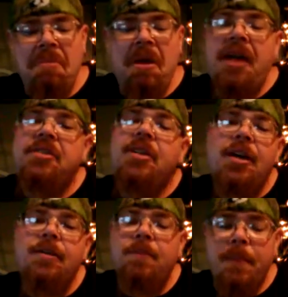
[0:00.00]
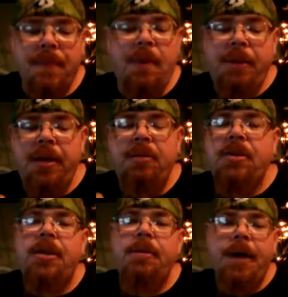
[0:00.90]
That's nice. I mean, they don't
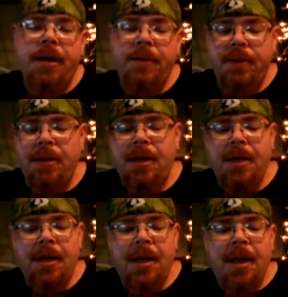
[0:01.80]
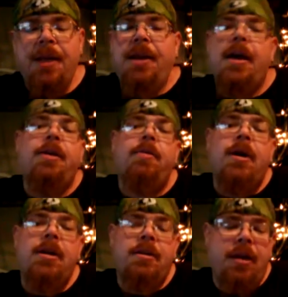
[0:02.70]
tell you about it. The other
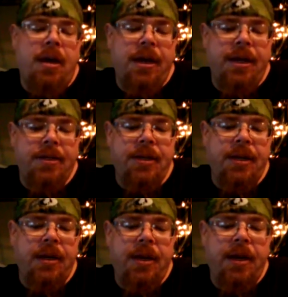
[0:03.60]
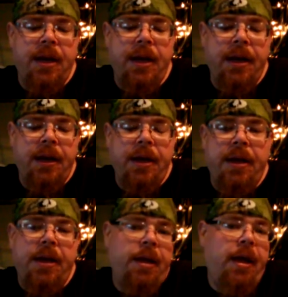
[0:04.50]
one, I guess the
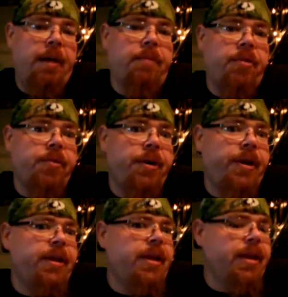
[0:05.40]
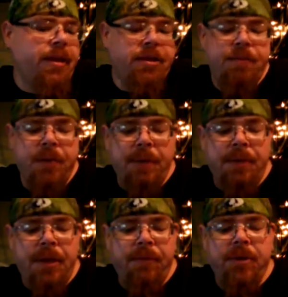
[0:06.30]
M3, I
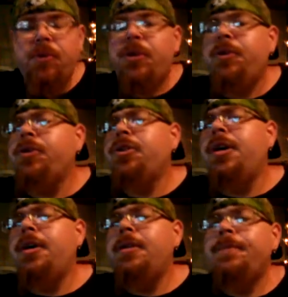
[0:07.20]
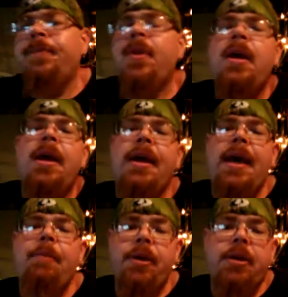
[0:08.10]
believe was what it was called,
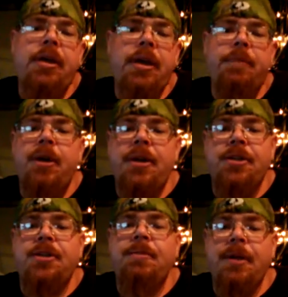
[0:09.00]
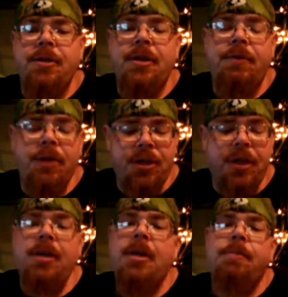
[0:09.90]
came with a cleaning brush and some other stuff, which the
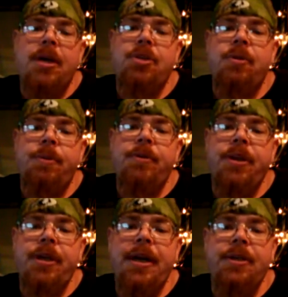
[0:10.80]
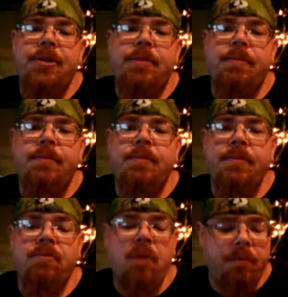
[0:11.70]
cleaning brush would have been really nice.
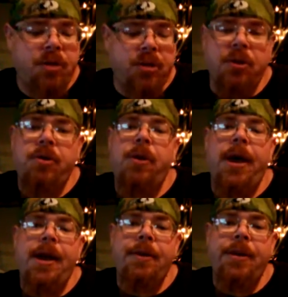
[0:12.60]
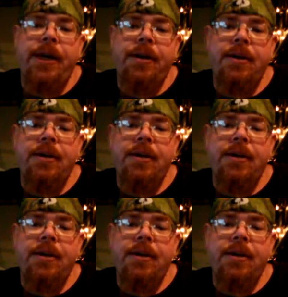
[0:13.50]
Just gonna throw that out there.